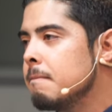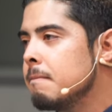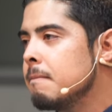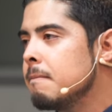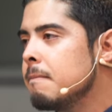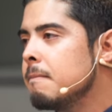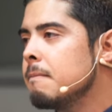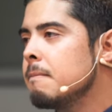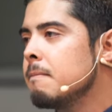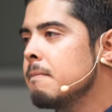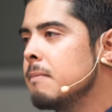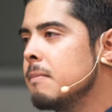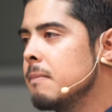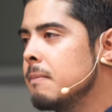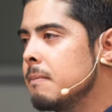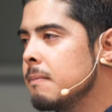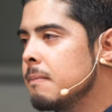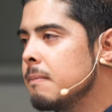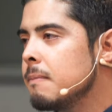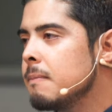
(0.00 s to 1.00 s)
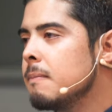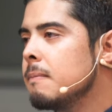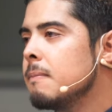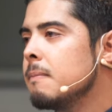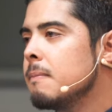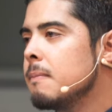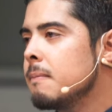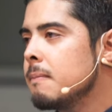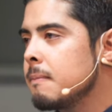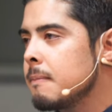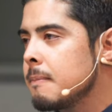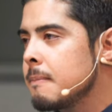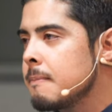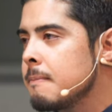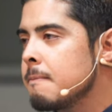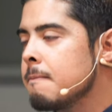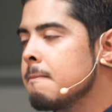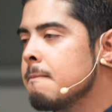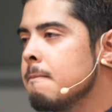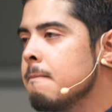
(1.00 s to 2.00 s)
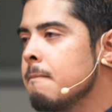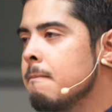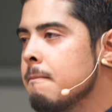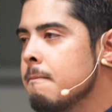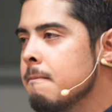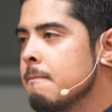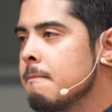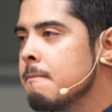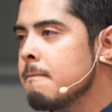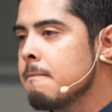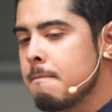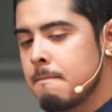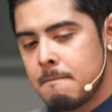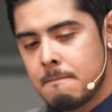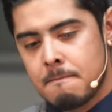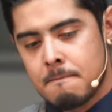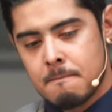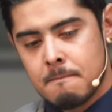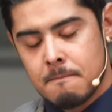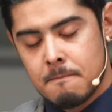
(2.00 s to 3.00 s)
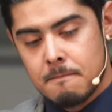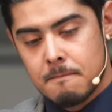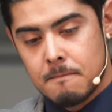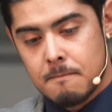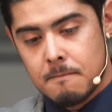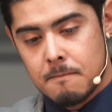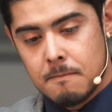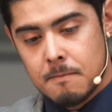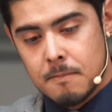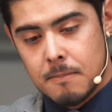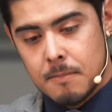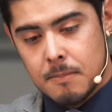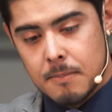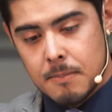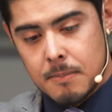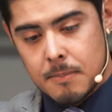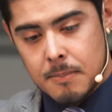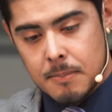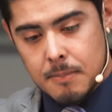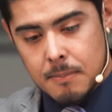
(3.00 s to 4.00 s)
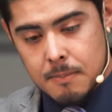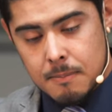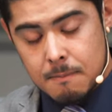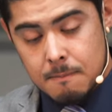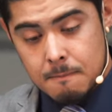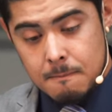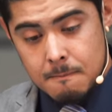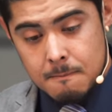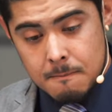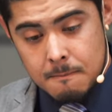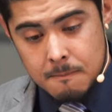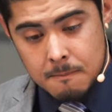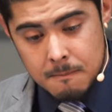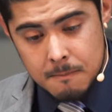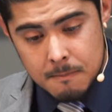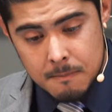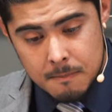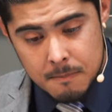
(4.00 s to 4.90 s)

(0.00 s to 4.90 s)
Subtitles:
(no one is talking)